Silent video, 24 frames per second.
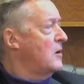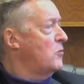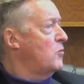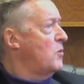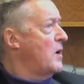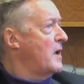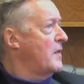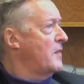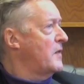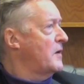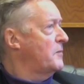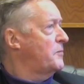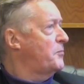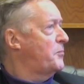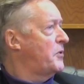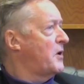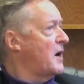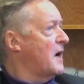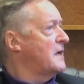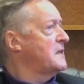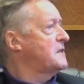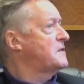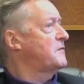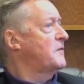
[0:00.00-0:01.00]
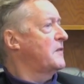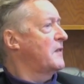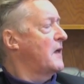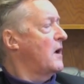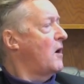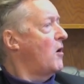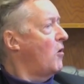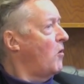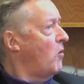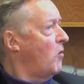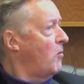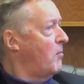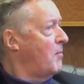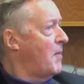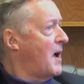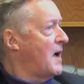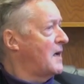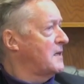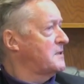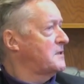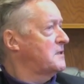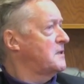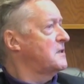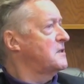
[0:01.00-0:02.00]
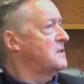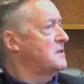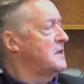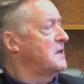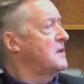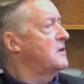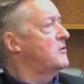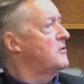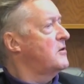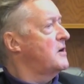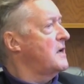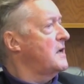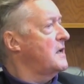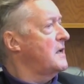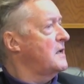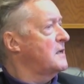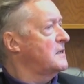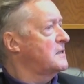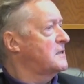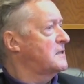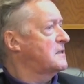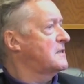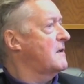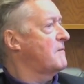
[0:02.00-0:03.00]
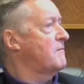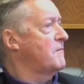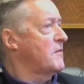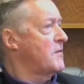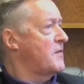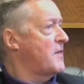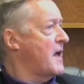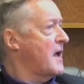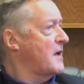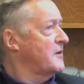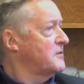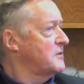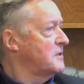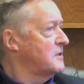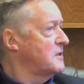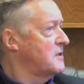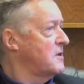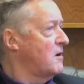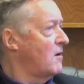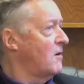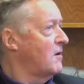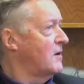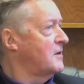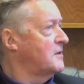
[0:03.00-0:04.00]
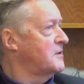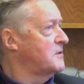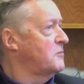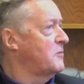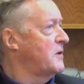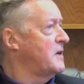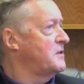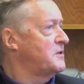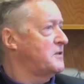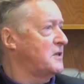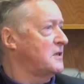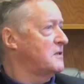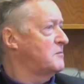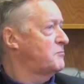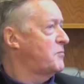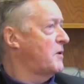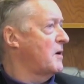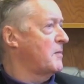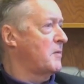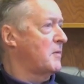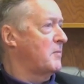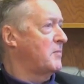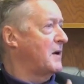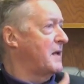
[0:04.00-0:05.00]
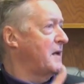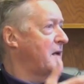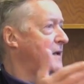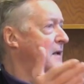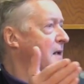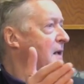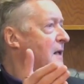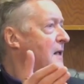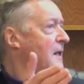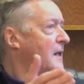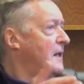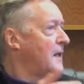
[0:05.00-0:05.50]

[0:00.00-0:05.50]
where the price for the whole master's degree is $7,000, which is probably,